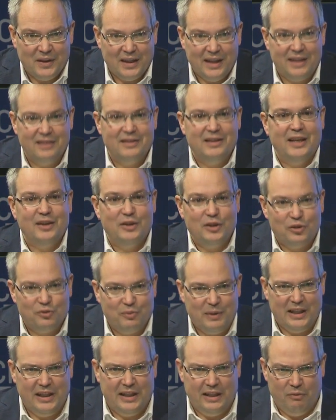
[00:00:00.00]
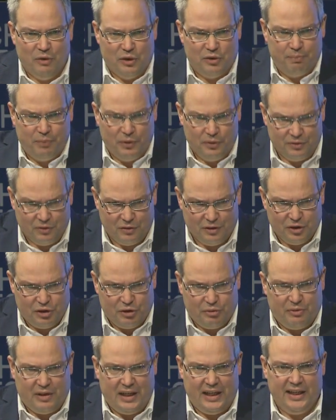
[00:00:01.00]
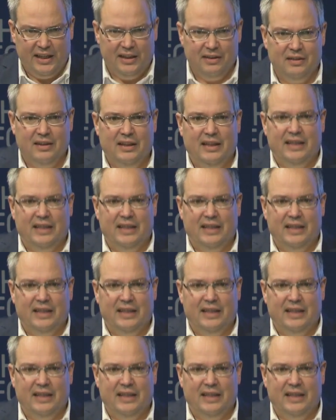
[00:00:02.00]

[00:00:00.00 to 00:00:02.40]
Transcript: And that is where he was put on a shrine,